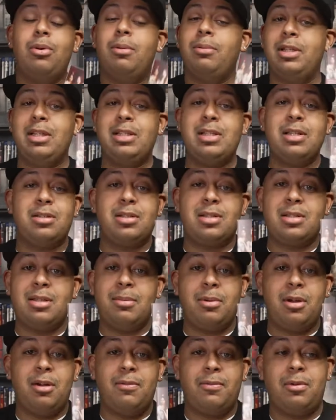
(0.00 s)
At least there's a slip
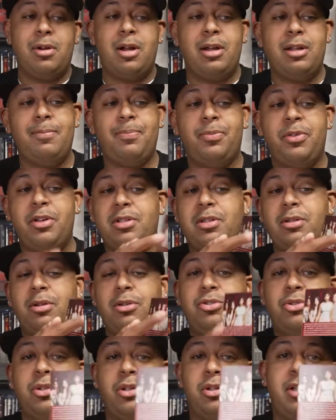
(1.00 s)
cover on it. There's a little
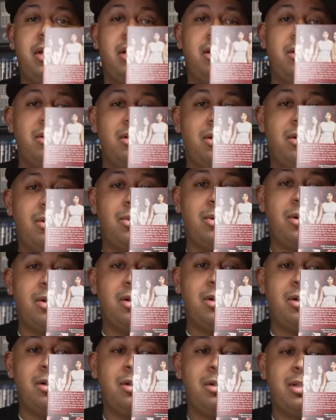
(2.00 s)
driller killer in the
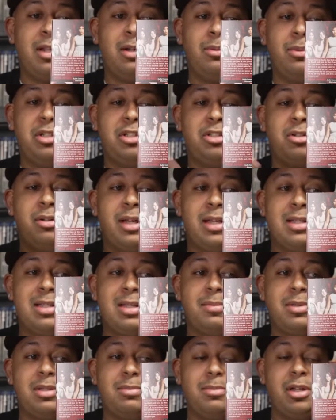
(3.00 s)
corner. They didn't really showcase
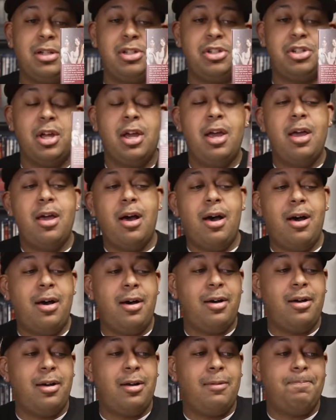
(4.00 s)
him as much.
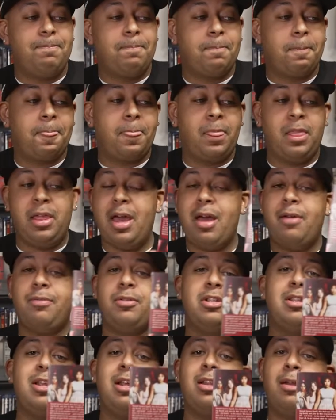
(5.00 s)
Yeah,
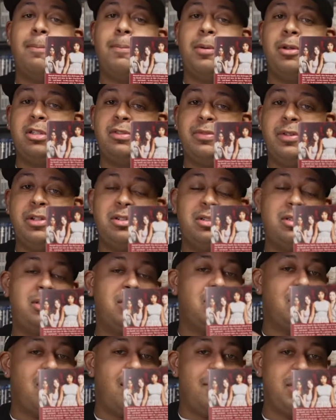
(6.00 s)
there's not a lot of bonus features.
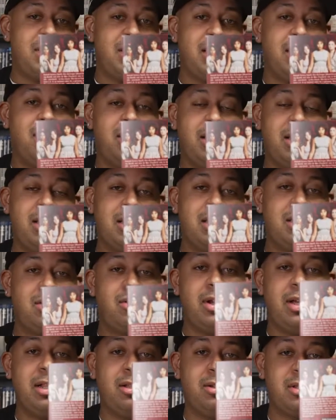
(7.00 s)
There's commentary and
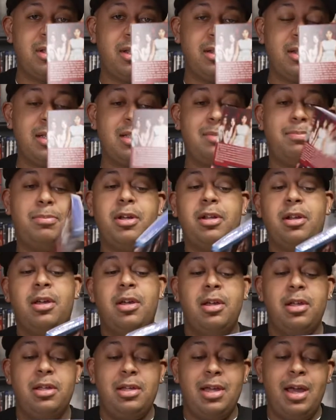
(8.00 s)
trailers on this, but
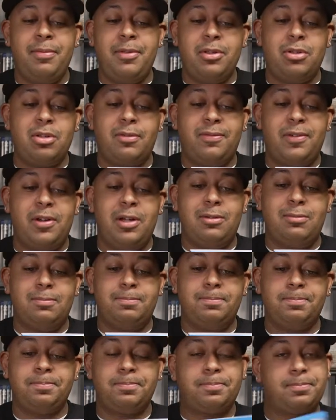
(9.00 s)
yeah, this is fun.
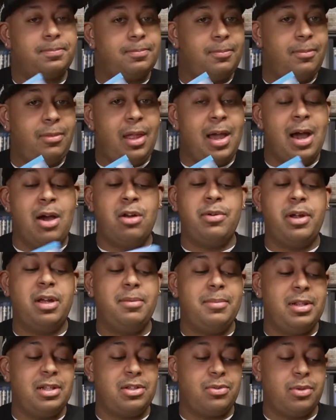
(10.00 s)
I would
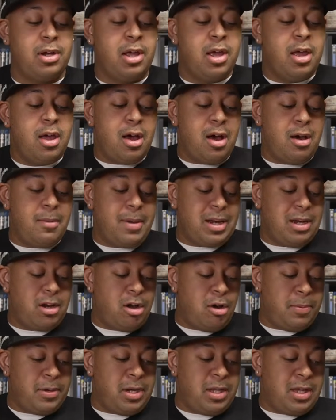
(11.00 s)
recommend this one. I didn't
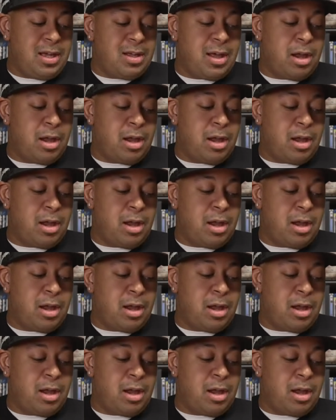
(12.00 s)
open it yet.